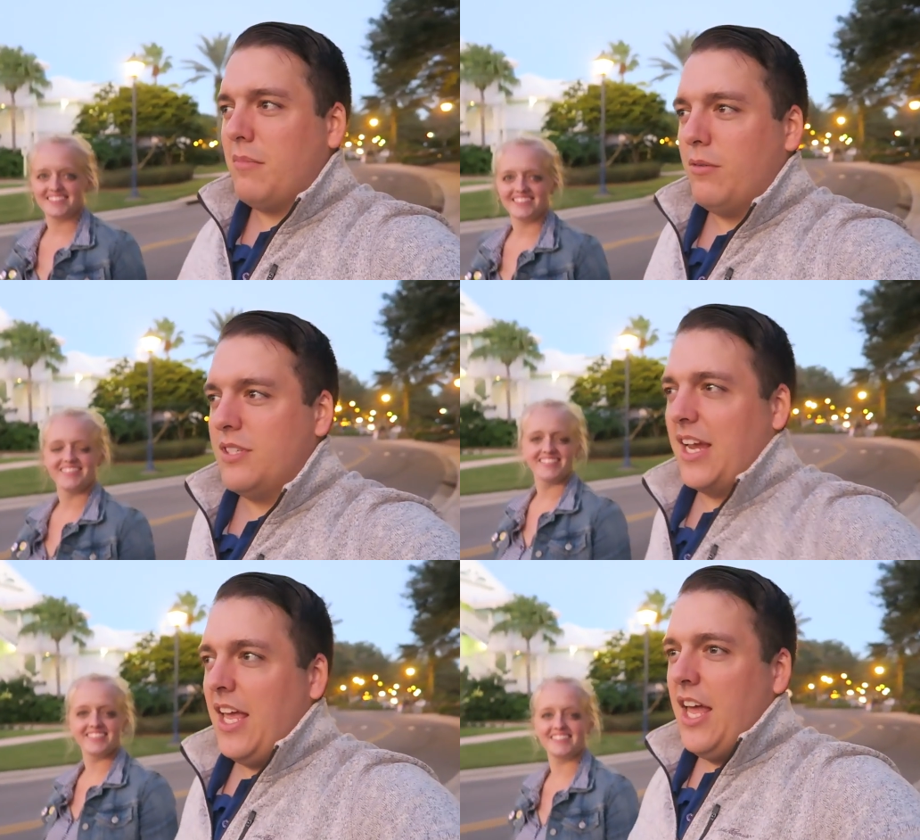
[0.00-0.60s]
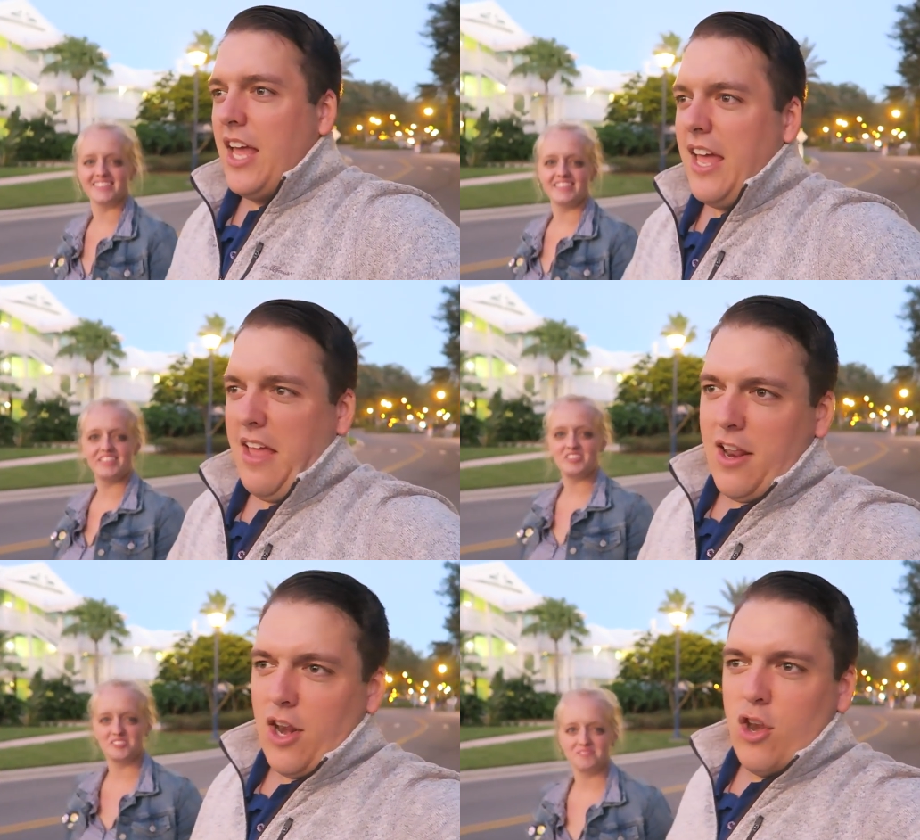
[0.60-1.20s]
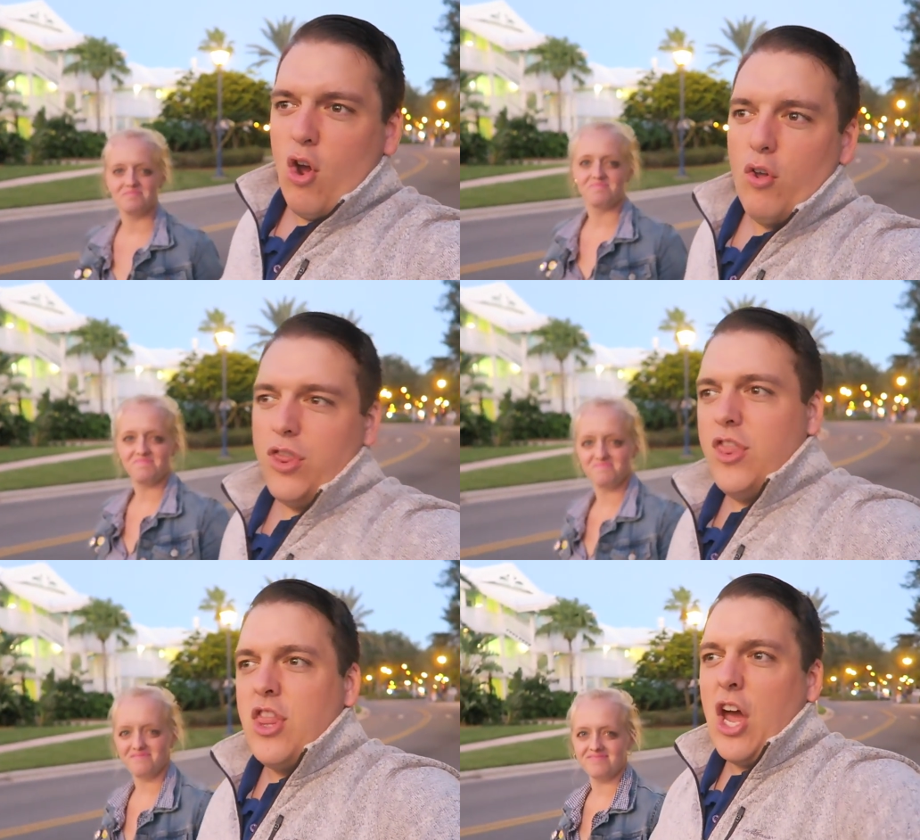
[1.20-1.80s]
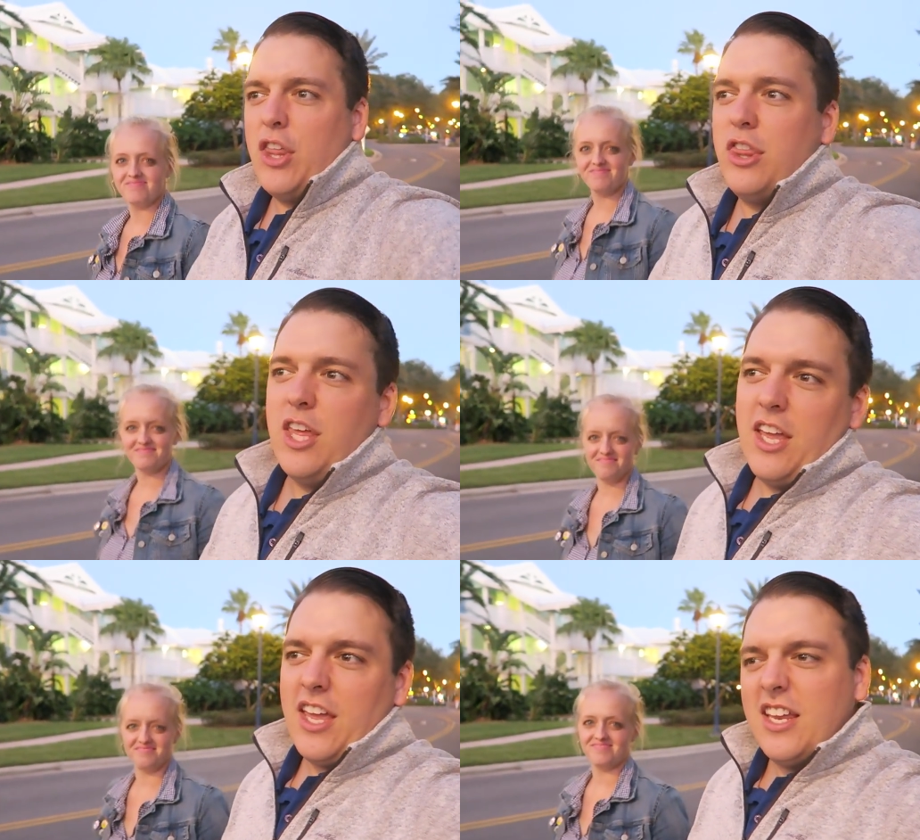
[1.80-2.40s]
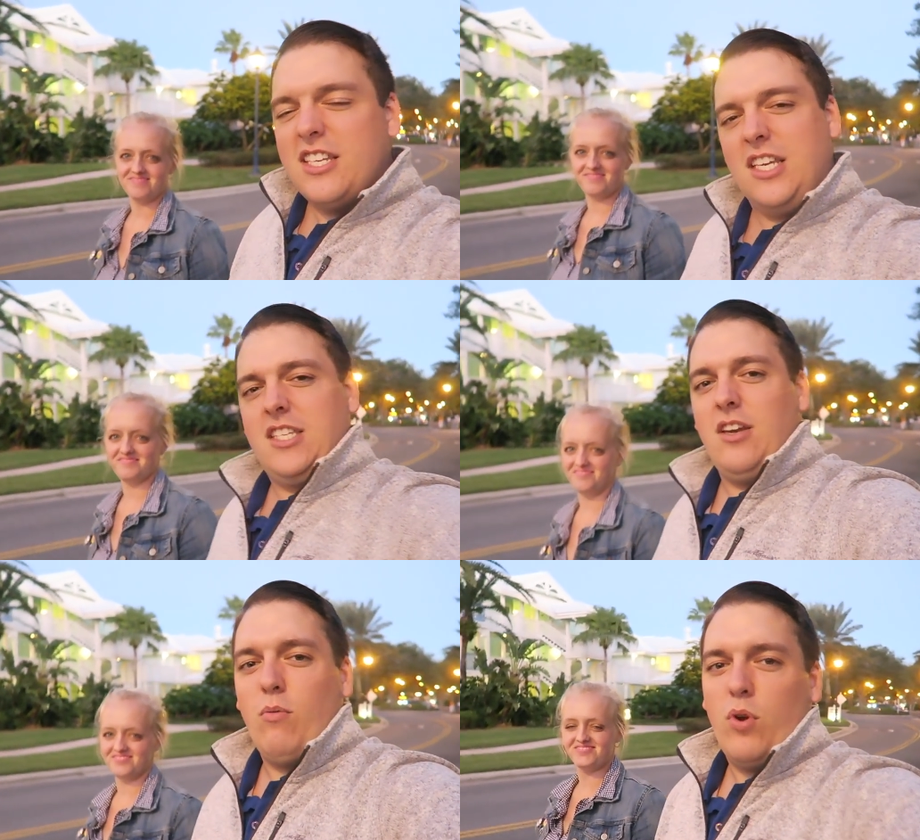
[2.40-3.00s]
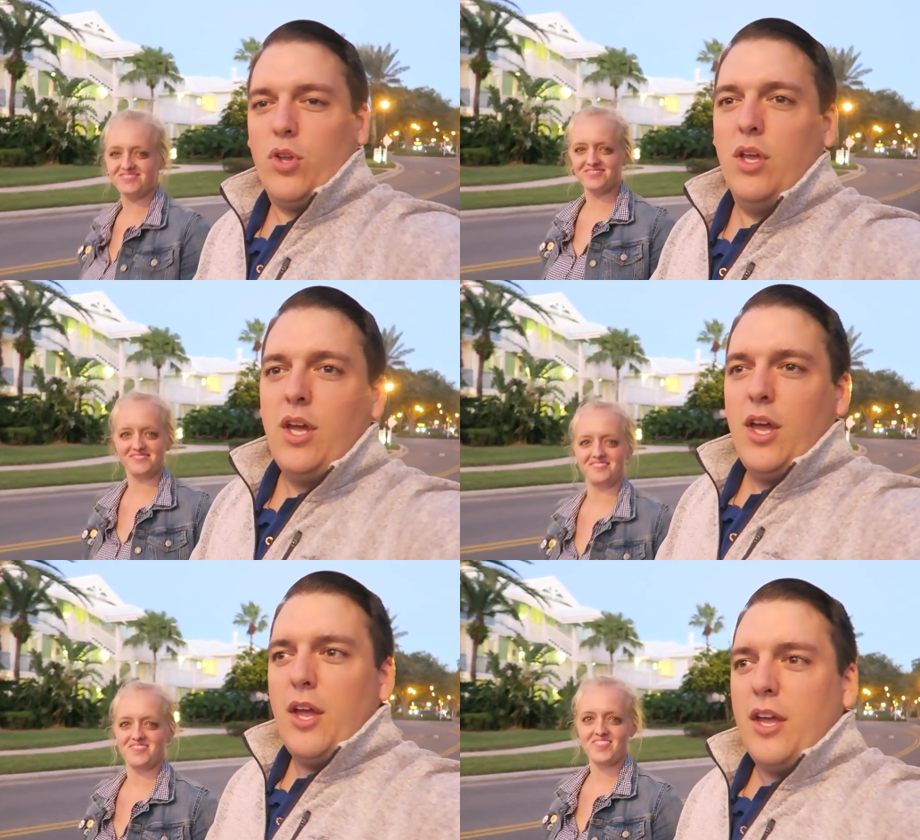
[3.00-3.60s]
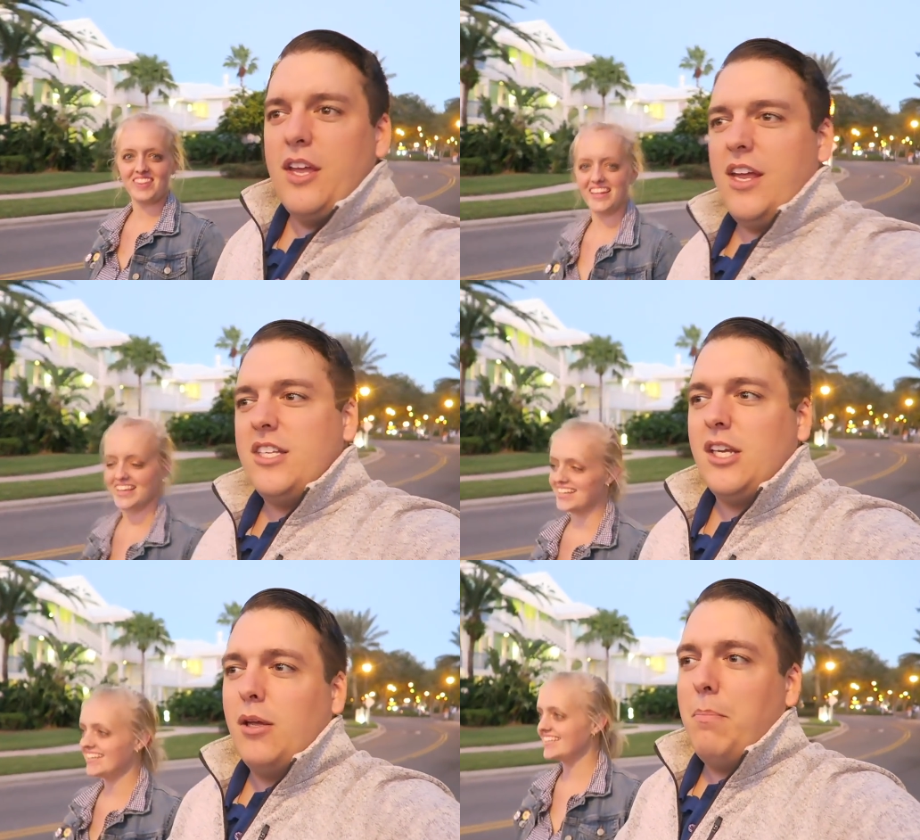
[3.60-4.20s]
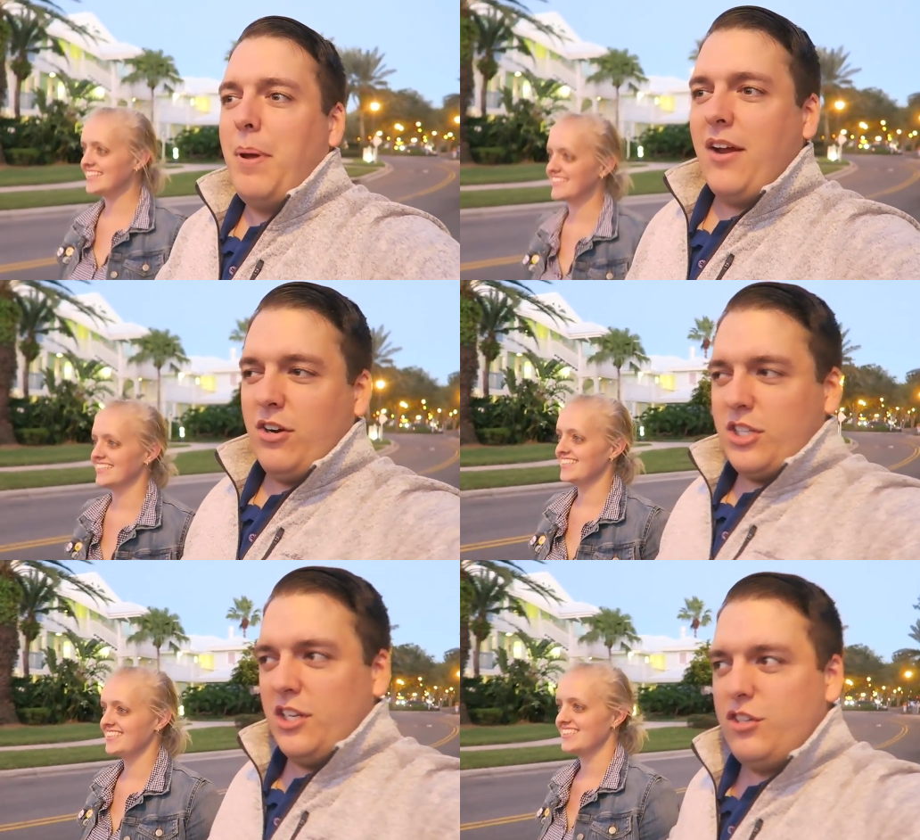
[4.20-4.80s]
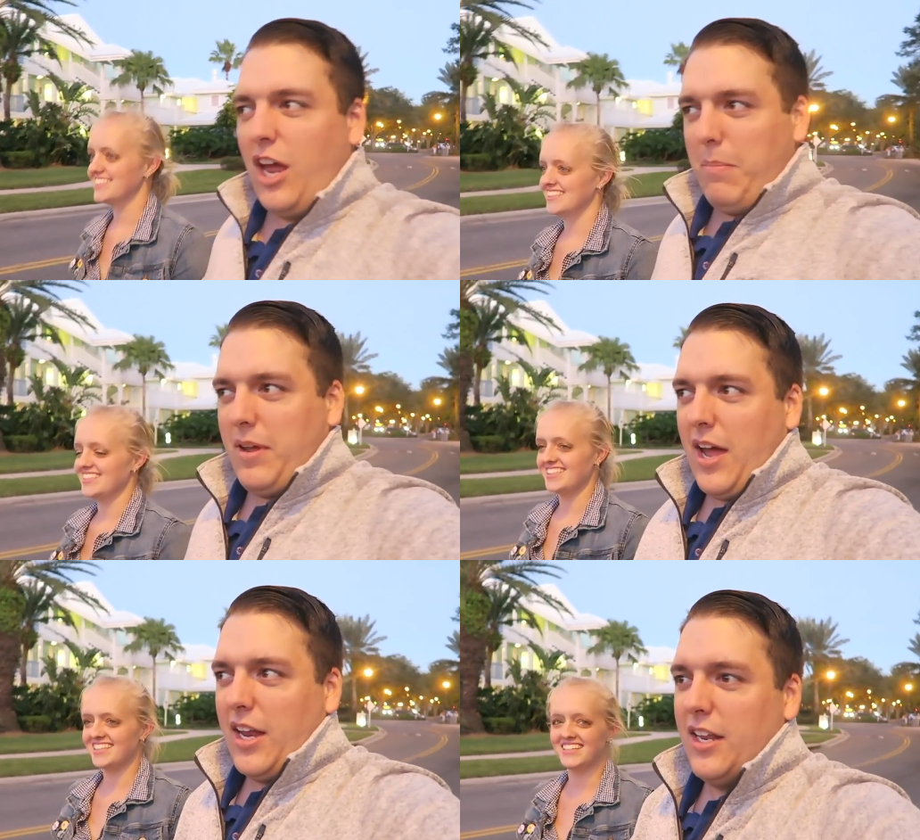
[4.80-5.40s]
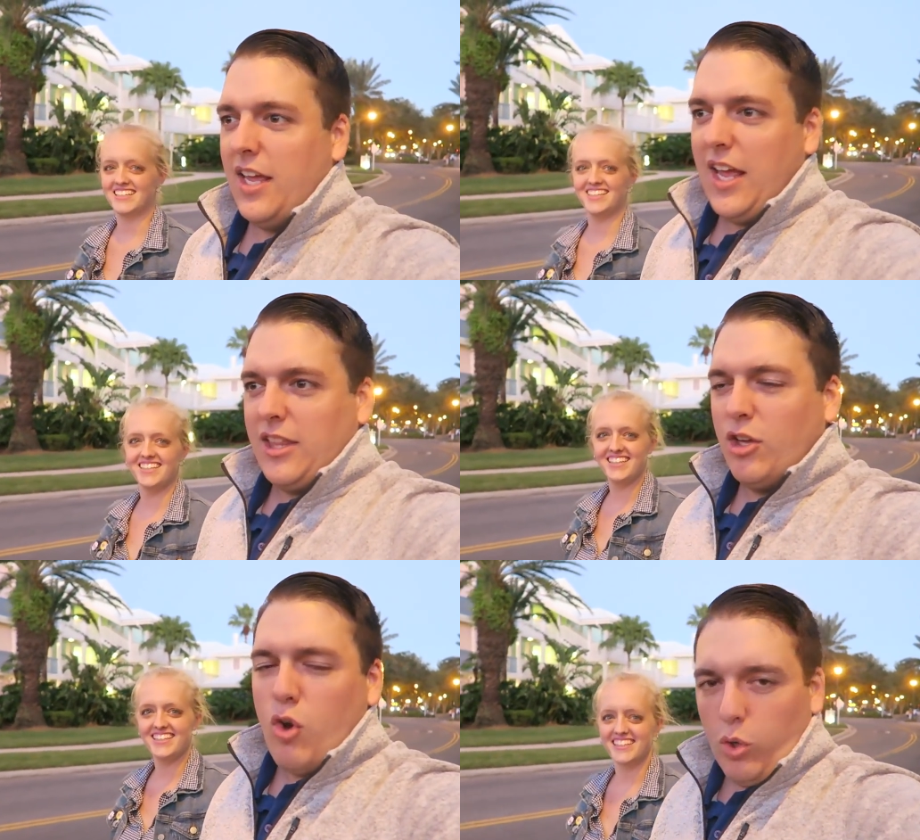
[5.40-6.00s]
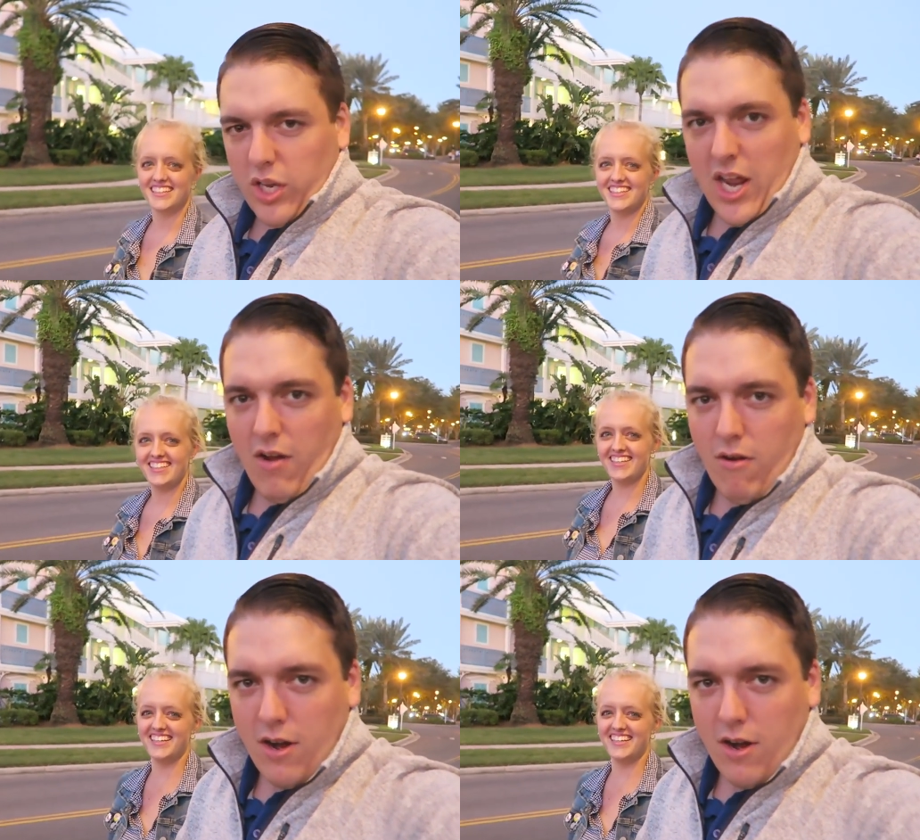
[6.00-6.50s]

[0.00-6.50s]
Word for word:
Speaker 1: somebody was like, no, nothing in Disney World is in comparison to Epcot at the golden hour.